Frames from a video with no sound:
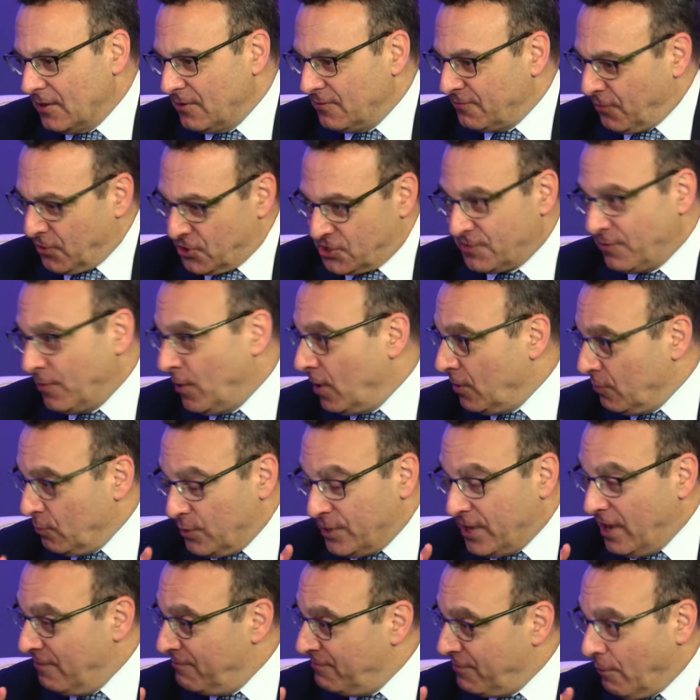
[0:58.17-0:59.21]
first of all,
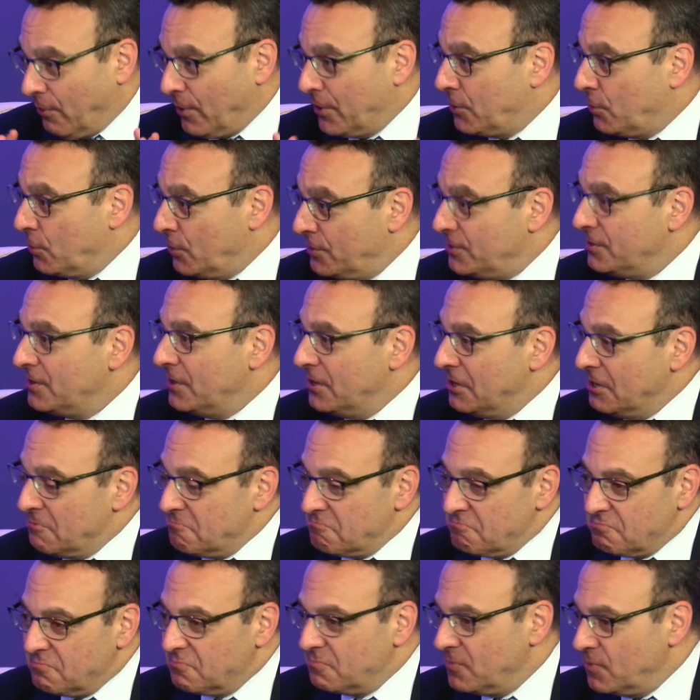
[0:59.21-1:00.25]
we have very good
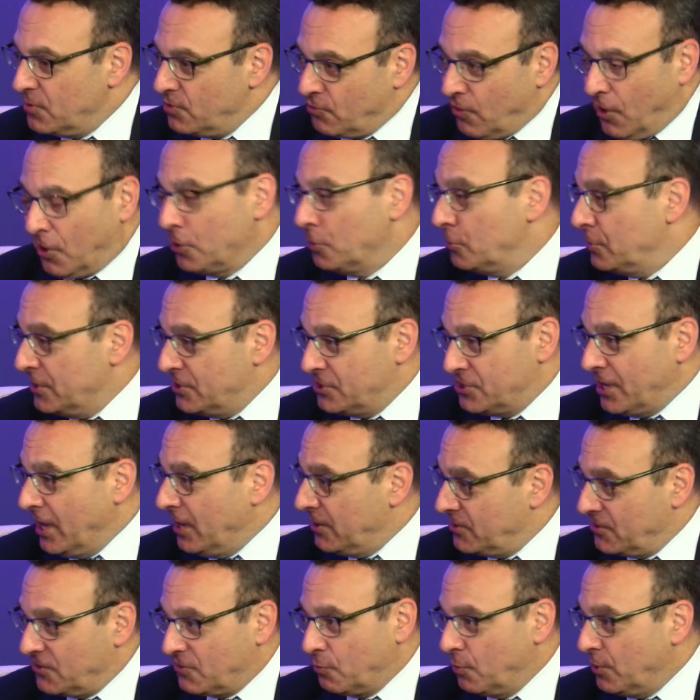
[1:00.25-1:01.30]
drug-eluting
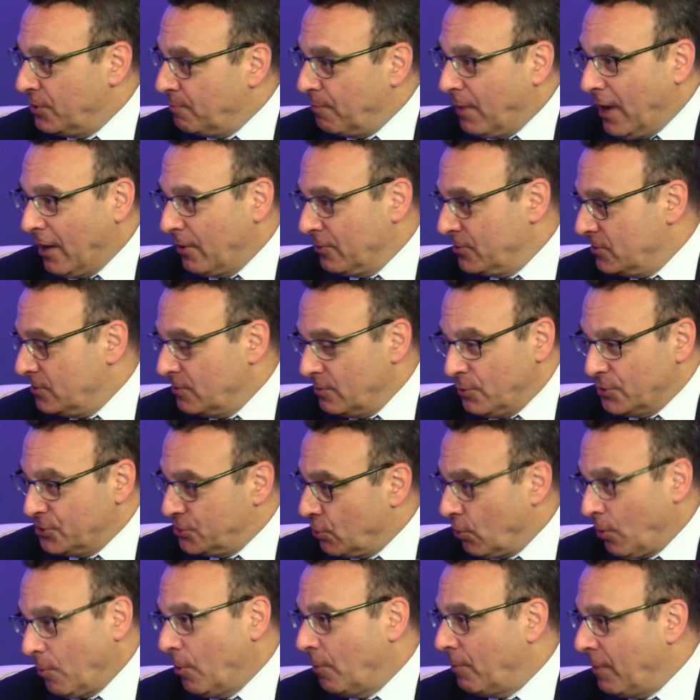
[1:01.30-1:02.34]
stents with
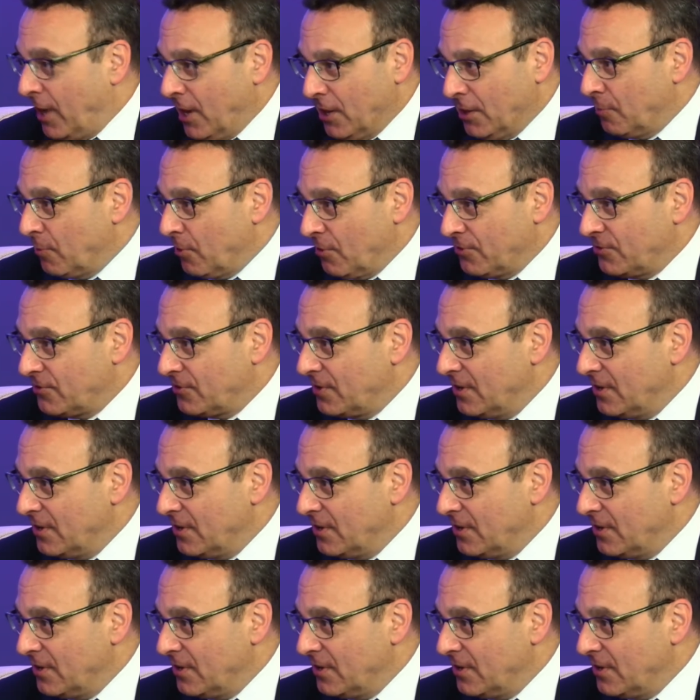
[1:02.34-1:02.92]
durable polymers.